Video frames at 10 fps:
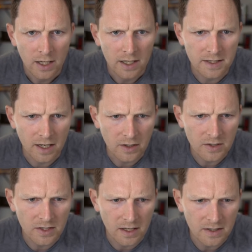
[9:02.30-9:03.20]
it
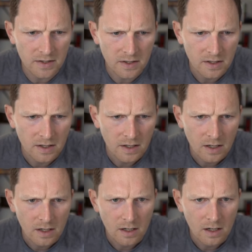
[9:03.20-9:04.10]
tells us
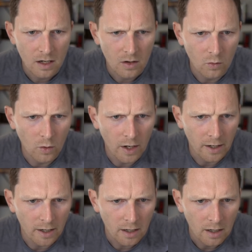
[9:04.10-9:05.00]

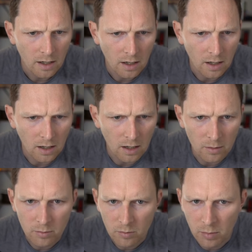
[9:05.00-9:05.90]
where
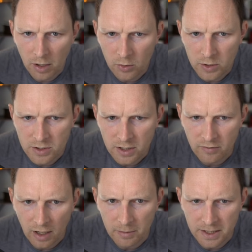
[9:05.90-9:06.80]
our Poetry
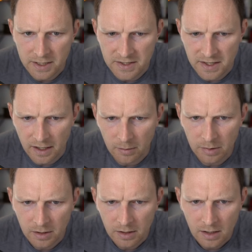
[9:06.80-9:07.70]
environment is set up.
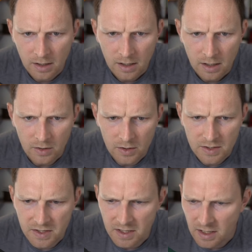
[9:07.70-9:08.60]
You can
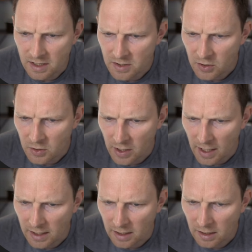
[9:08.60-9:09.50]
see it's
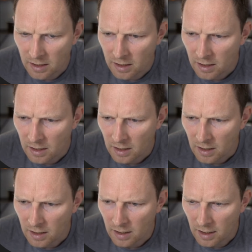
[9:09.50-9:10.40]
created
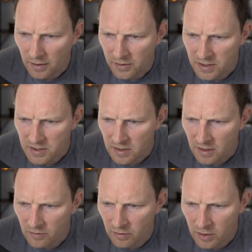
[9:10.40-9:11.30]
this
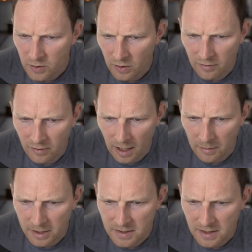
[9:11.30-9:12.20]
virtual
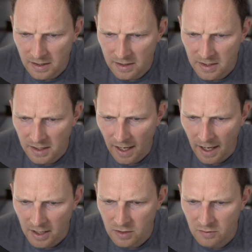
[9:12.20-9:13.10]
environment in this
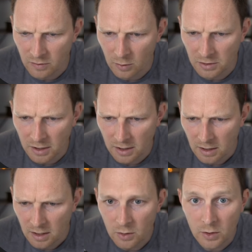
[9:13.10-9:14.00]
cache folder.
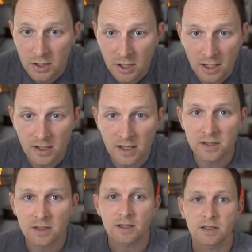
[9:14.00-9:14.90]
You can change
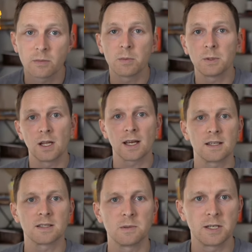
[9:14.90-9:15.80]
this. Some people like
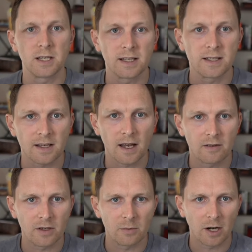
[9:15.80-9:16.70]
it to be inside
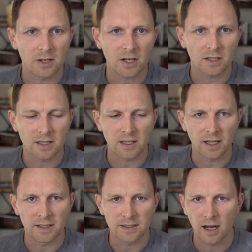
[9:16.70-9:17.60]
of their project in like
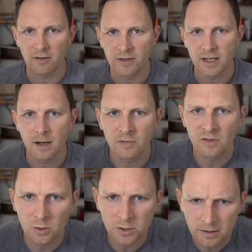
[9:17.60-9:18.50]
a .vmp
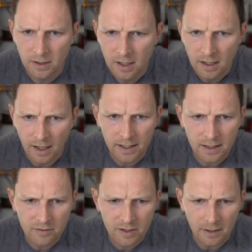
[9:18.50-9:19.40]
folder. I'm going to
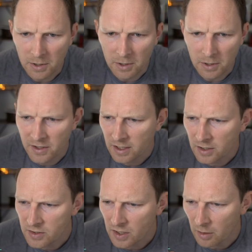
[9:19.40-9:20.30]
leave it here. And then
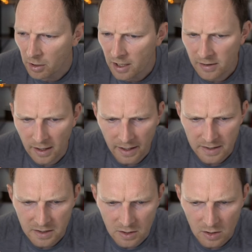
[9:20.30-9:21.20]
here's our Python
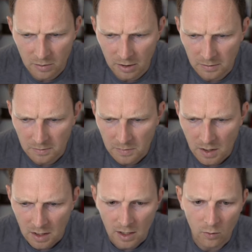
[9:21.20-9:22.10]
executable.
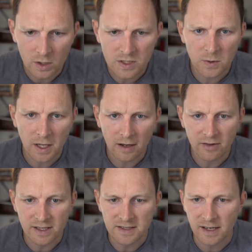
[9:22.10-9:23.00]
And once we have
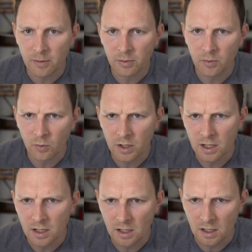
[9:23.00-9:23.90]
that set up,
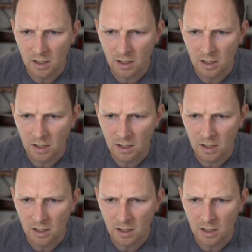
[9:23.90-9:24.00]
we